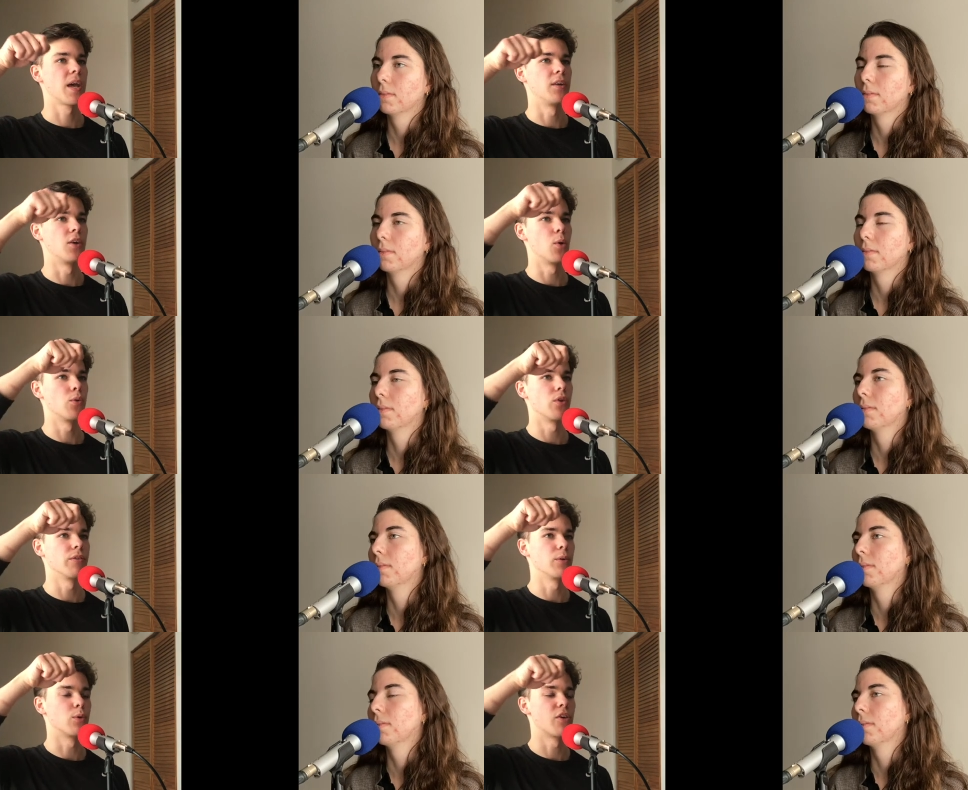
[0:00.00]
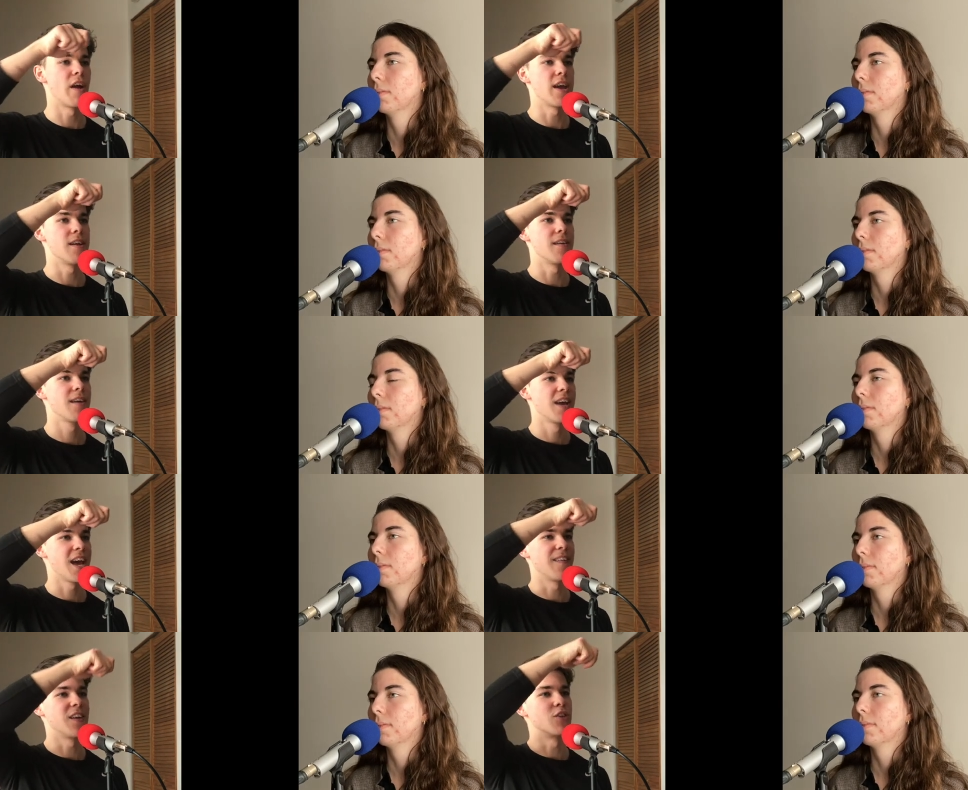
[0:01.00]
Speaker 1: and goes on a little crane
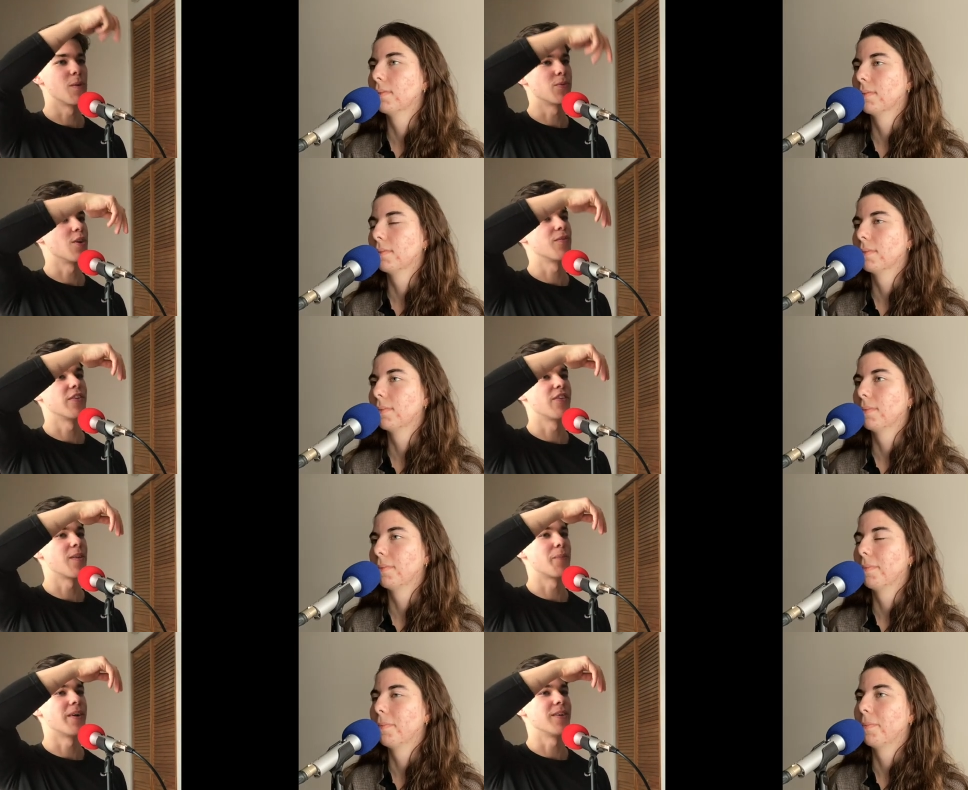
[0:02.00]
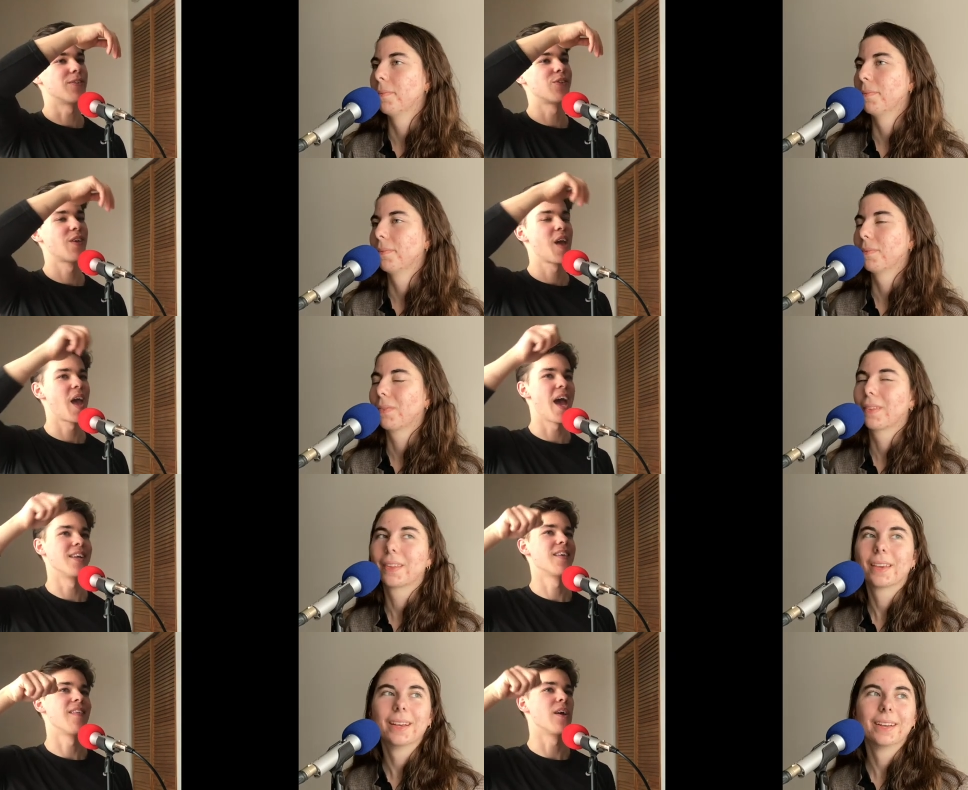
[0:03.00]
and then drops it off at this other place.
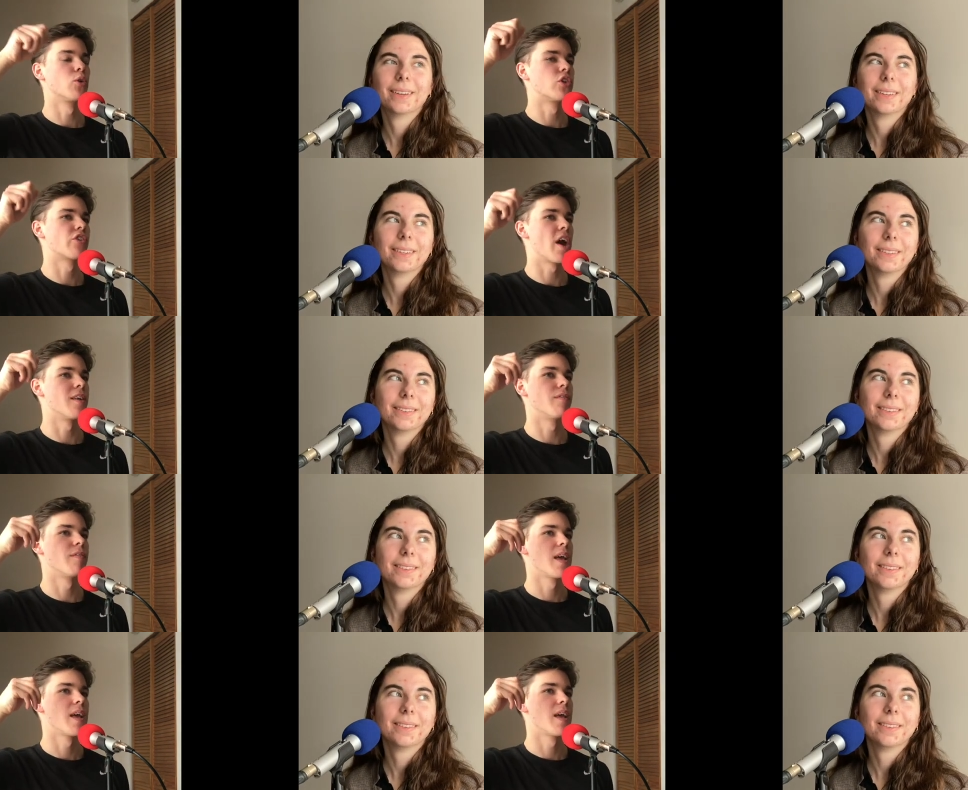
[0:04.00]
And they all just kind of